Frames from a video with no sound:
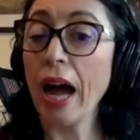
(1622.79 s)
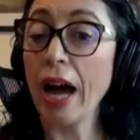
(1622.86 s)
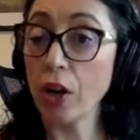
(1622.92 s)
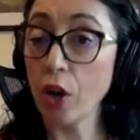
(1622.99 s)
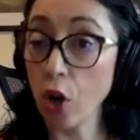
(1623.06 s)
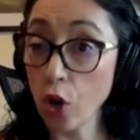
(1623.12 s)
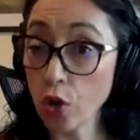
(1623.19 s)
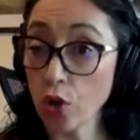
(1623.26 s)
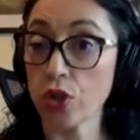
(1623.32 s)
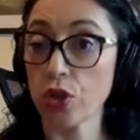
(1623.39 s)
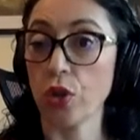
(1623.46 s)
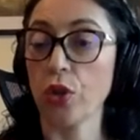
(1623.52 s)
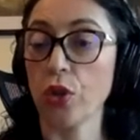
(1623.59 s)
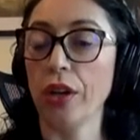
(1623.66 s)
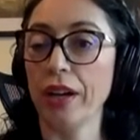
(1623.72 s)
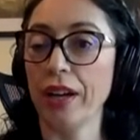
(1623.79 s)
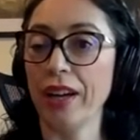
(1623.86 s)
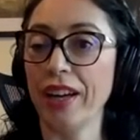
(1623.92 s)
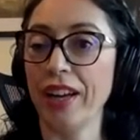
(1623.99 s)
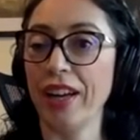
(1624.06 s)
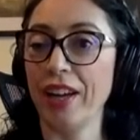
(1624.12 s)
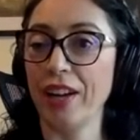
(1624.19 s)
are also
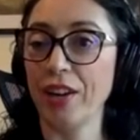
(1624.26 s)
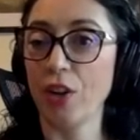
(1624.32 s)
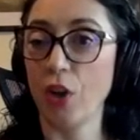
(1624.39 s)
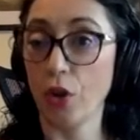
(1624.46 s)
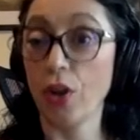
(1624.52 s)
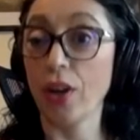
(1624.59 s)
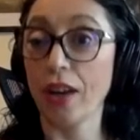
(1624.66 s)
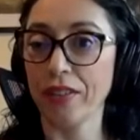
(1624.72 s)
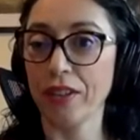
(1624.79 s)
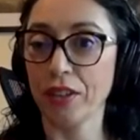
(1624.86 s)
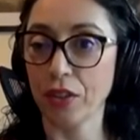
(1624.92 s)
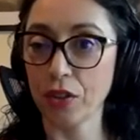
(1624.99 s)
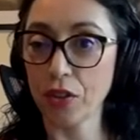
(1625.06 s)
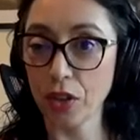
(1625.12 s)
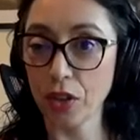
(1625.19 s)
uh, rock cut